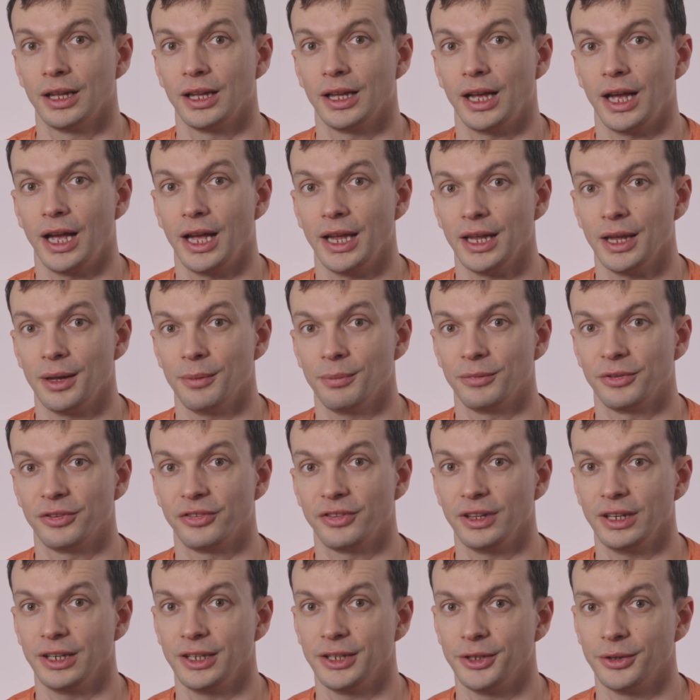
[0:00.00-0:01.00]
I am
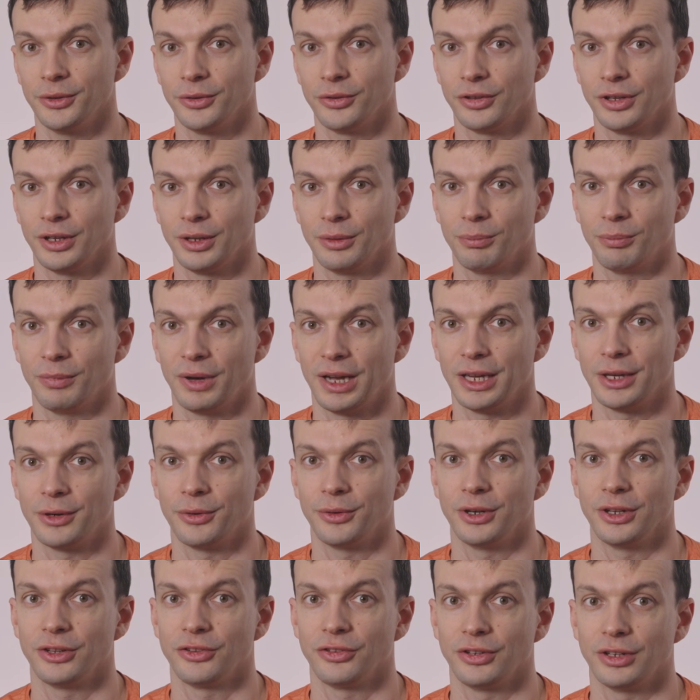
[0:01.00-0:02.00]
still using my
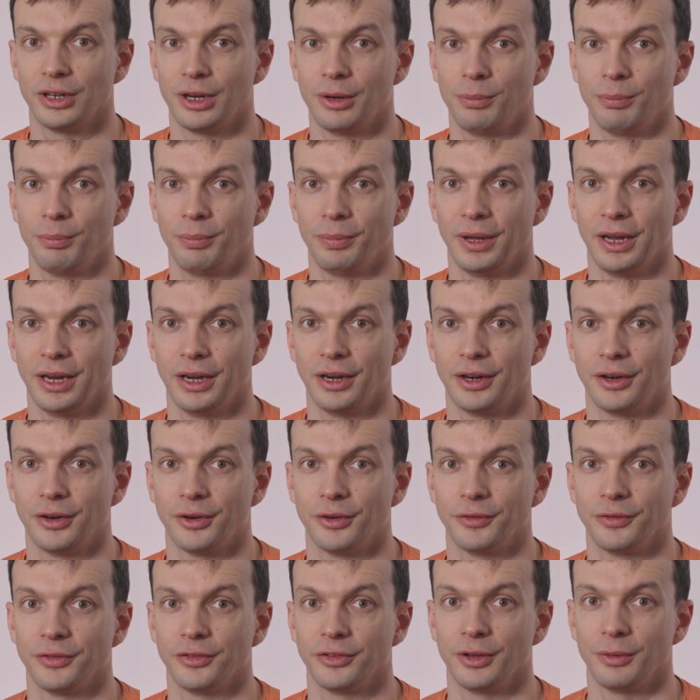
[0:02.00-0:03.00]
original pair
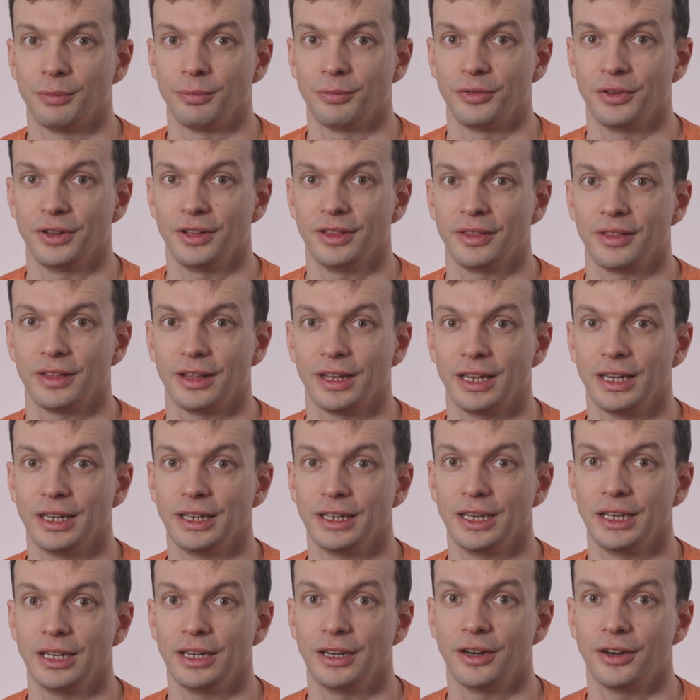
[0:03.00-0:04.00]
of ZipFits
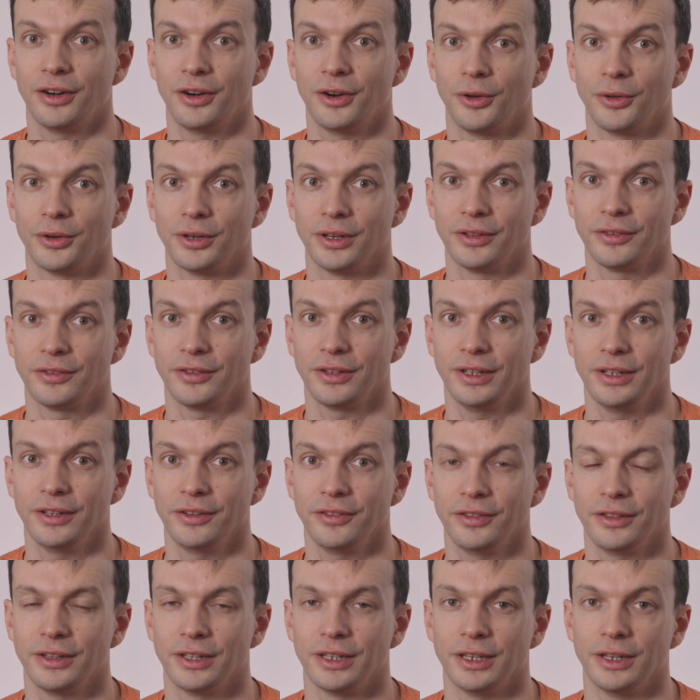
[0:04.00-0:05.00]
and they are honestly
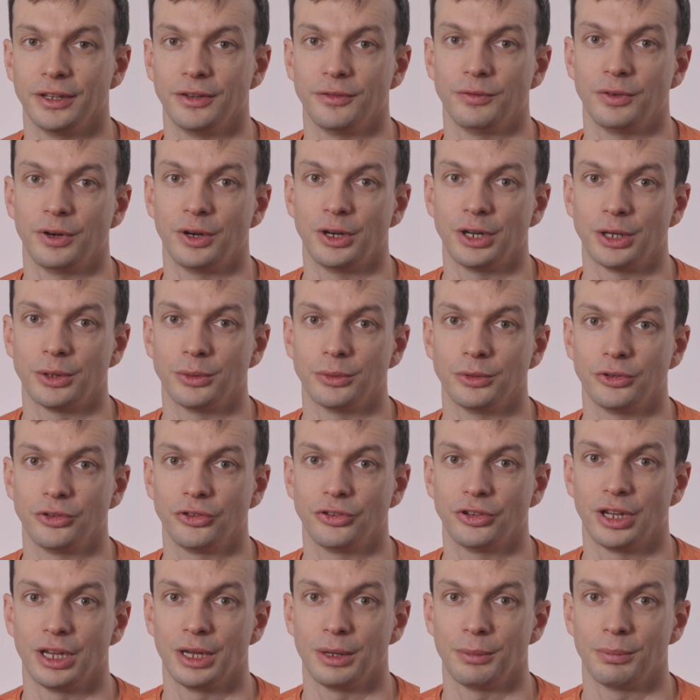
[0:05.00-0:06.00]
still in very good
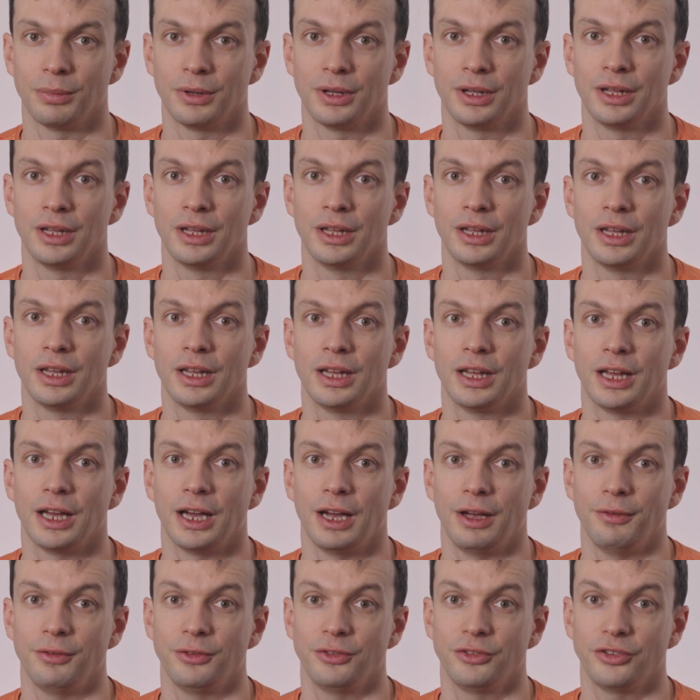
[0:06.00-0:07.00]
shape.
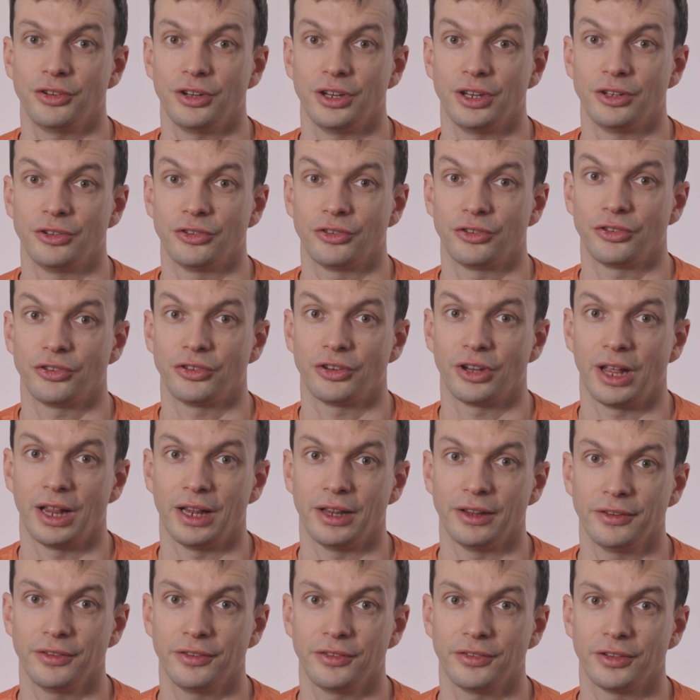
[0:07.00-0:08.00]
I've changed
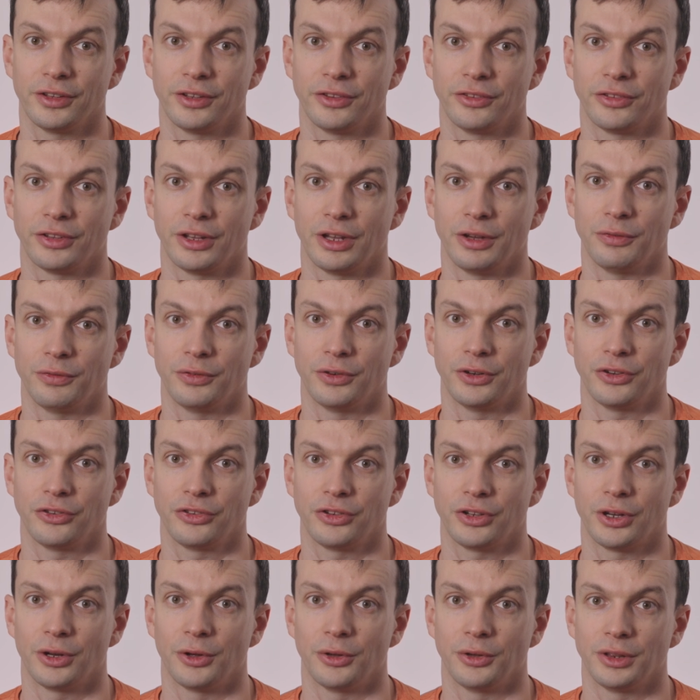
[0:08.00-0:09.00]
shells since I
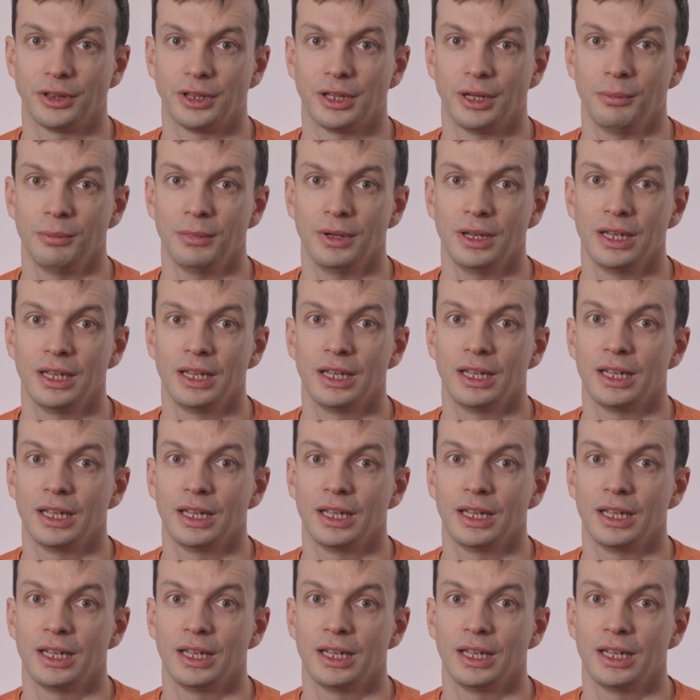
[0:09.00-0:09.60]
first got them